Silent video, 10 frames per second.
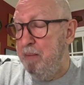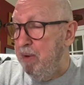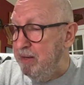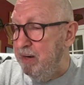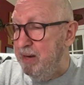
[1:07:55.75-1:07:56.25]

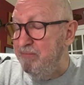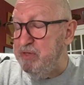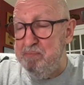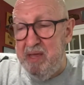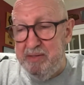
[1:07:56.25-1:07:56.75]
might not have
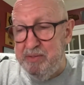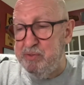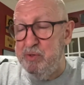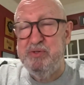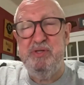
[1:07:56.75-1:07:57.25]
as many
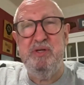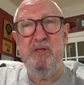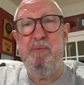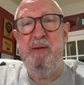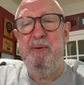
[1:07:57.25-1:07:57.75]
certs as
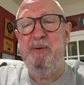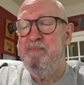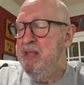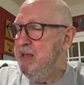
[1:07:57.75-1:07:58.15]
other people.